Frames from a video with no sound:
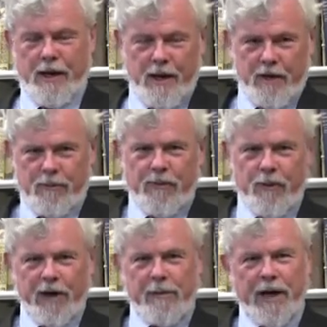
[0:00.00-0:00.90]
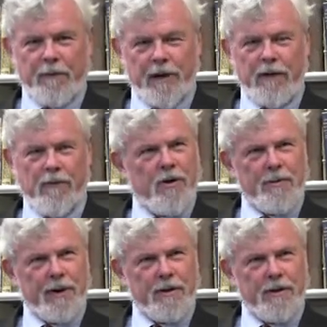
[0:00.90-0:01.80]
you know, before anybody really wrote
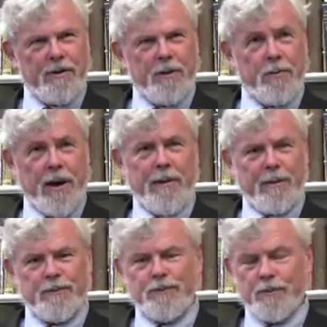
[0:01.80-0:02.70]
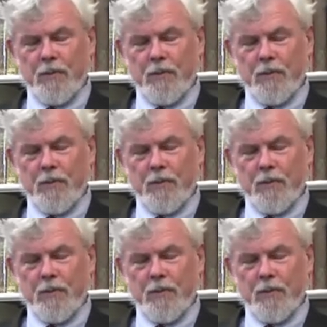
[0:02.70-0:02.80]
about the, the problem.